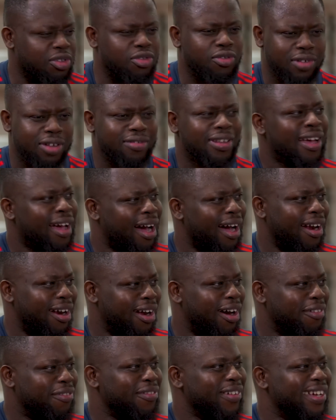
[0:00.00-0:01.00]
Yeah, let's let
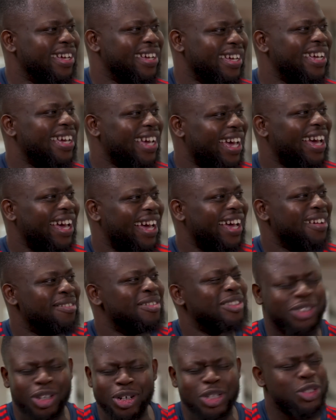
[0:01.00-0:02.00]
the defenders
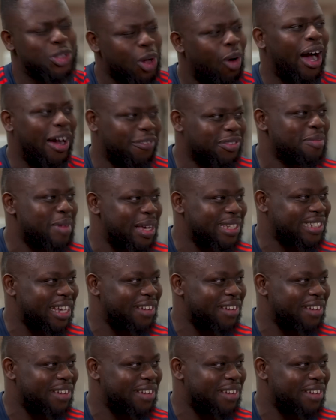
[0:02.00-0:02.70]
handle all the business.